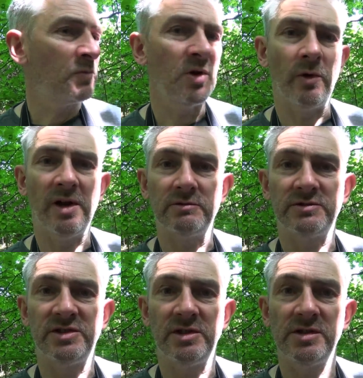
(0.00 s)
not
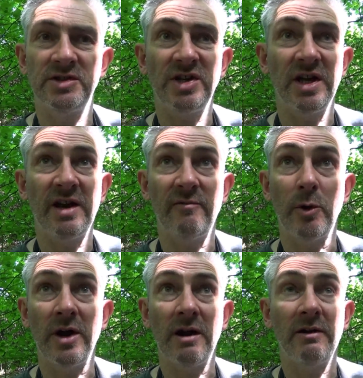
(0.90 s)
without stinking
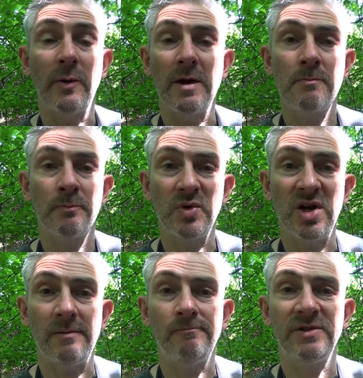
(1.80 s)
everybody out anyway. But
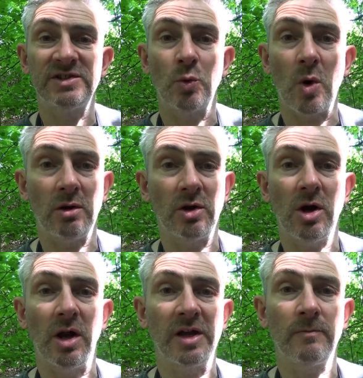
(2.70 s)
yeah, that's the wild
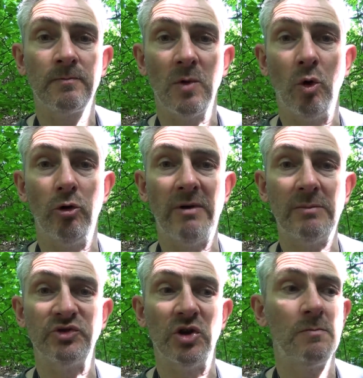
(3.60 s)
garlic, or the
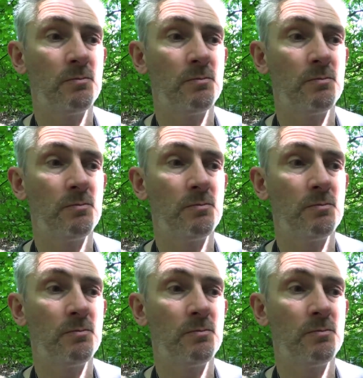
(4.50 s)
ramson.